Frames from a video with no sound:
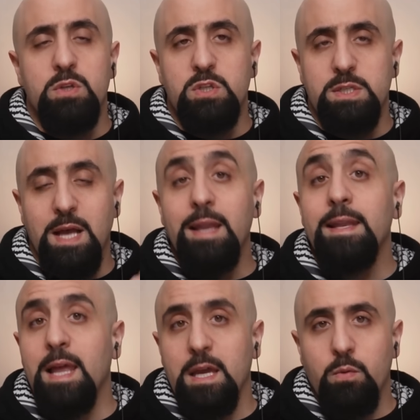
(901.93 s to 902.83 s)
which is
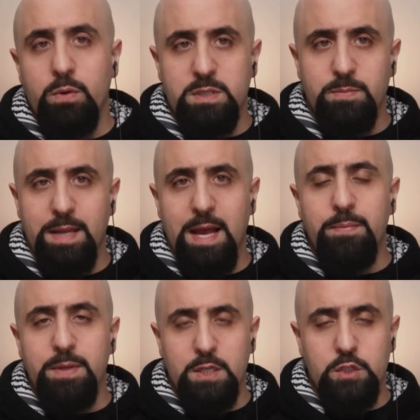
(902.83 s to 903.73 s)
unlike what's been
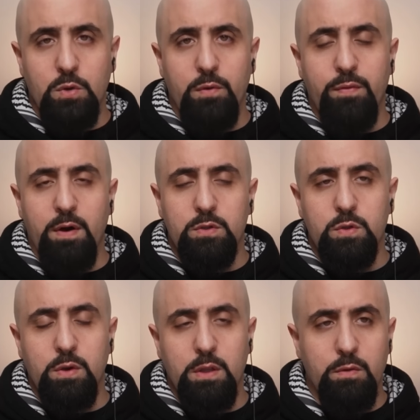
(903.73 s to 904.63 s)
happening so far
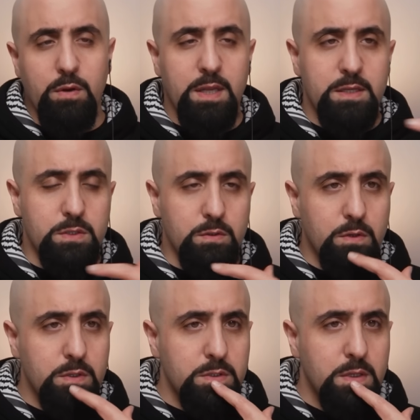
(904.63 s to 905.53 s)
during the release,
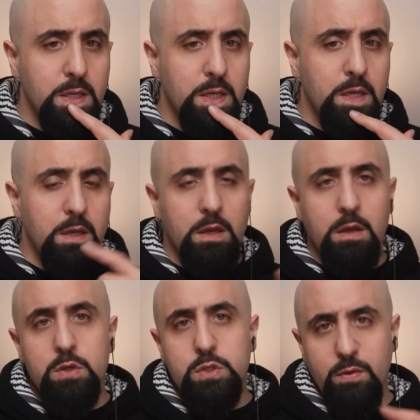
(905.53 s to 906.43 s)
Knox,
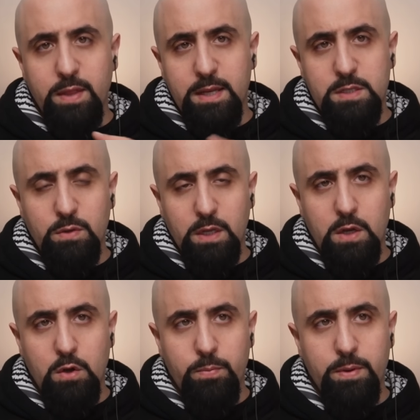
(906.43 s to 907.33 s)
so that Israel
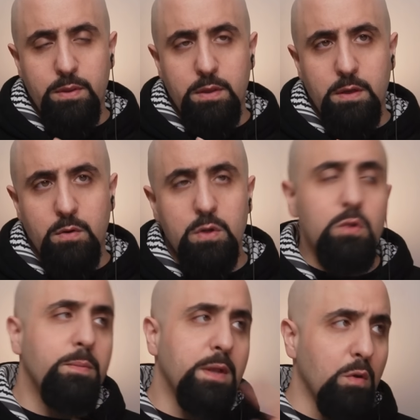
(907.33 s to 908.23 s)
can open the
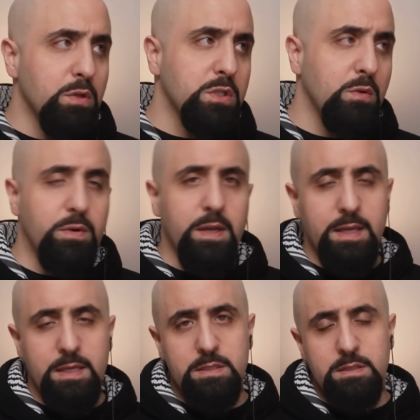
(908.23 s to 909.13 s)
corridor, but also
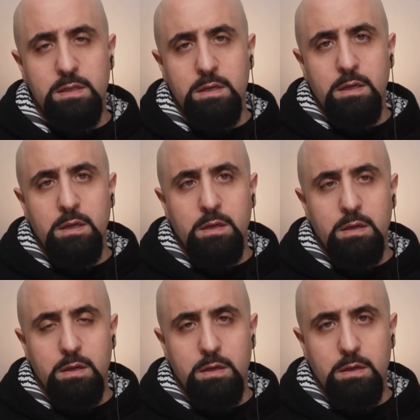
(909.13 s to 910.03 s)
release
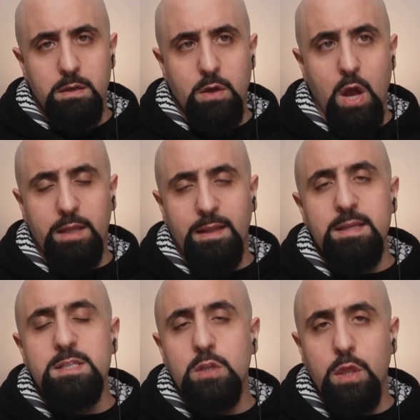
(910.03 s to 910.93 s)
at
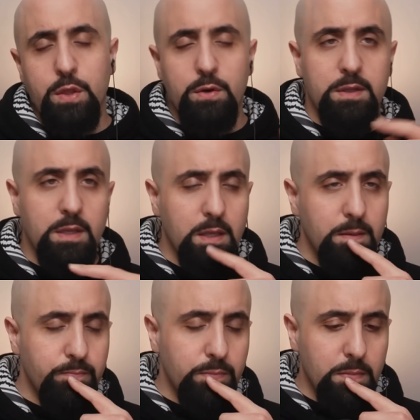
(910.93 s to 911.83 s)
least
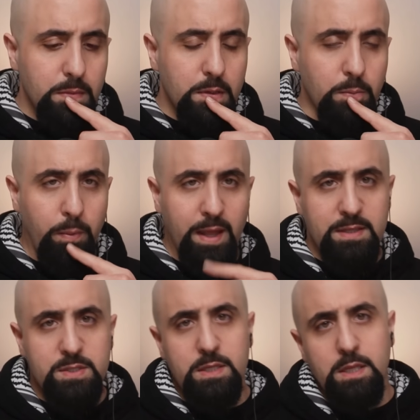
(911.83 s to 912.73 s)
30
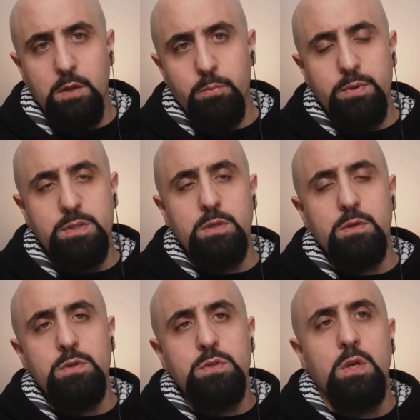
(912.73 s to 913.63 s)
Palestinian
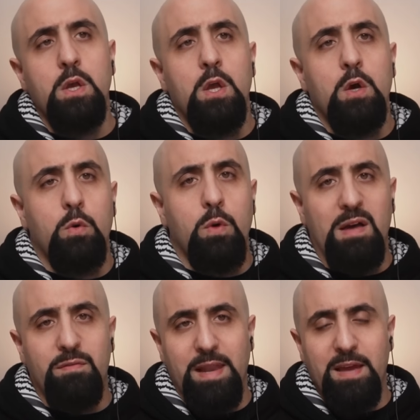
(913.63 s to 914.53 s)
prisoners who
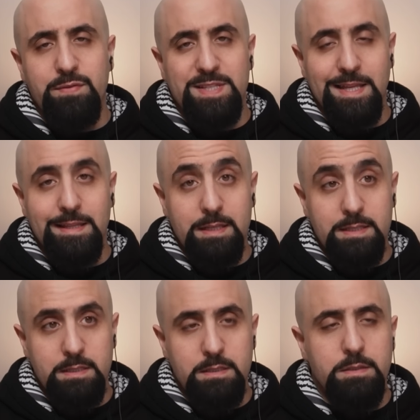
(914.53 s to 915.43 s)
have life
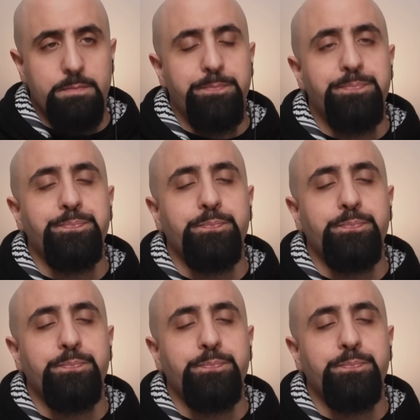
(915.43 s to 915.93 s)
sentences.